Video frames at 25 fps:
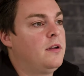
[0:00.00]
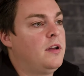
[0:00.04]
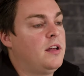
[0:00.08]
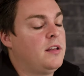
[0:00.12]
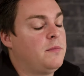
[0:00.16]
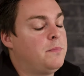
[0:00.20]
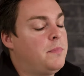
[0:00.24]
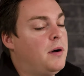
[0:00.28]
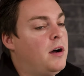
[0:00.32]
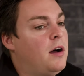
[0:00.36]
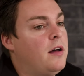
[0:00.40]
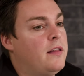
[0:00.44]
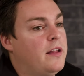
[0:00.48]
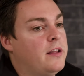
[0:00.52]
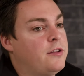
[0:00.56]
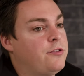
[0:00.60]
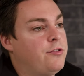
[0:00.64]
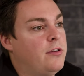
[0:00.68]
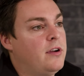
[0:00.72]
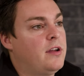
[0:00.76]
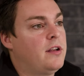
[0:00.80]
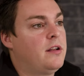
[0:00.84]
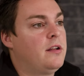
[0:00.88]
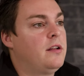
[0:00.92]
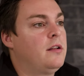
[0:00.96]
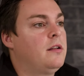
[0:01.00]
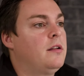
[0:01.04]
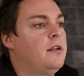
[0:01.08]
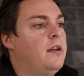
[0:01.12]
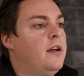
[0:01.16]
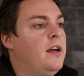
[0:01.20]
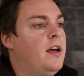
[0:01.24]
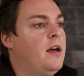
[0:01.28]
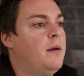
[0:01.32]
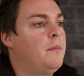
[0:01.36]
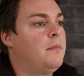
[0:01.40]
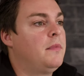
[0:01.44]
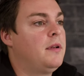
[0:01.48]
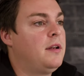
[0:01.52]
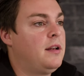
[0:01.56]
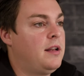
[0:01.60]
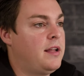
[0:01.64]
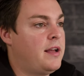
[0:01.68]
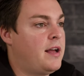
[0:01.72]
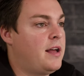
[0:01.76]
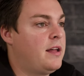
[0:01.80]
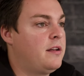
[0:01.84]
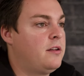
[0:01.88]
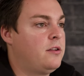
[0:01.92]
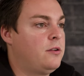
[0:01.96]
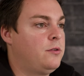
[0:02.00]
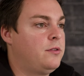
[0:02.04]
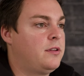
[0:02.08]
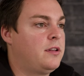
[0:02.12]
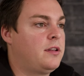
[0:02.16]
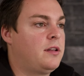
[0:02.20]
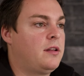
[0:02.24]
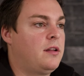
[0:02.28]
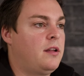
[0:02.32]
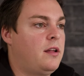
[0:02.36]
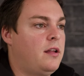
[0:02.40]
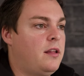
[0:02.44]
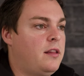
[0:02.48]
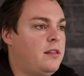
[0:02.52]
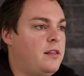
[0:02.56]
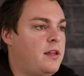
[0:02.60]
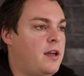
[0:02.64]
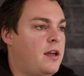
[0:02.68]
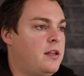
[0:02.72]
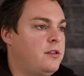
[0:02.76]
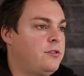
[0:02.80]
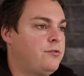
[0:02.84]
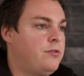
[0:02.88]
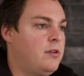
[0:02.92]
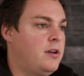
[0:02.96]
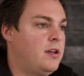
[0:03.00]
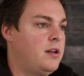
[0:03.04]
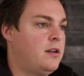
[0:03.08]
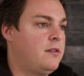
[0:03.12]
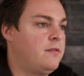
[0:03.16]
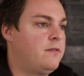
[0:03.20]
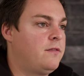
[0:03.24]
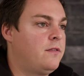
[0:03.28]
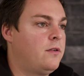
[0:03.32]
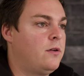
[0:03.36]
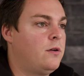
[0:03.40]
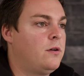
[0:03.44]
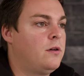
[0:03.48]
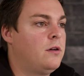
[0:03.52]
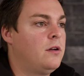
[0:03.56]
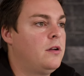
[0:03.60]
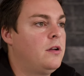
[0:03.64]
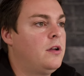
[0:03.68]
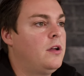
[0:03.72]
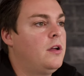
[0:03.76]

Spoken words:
As part of that training, Leanne, who's the head trainer for